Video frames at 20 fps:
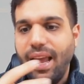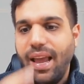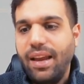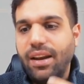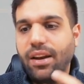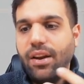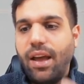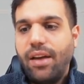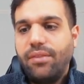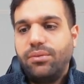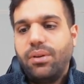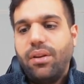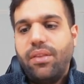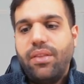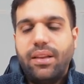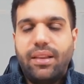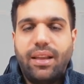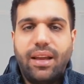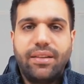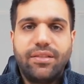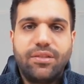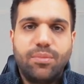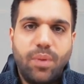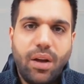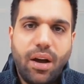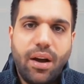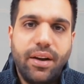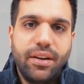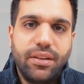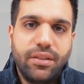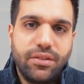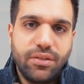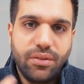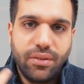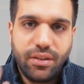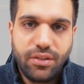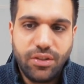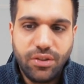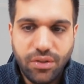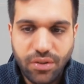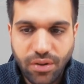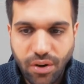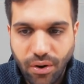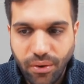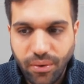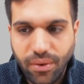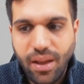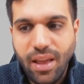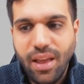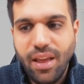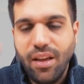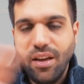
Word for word: and everything that is behind it so that you know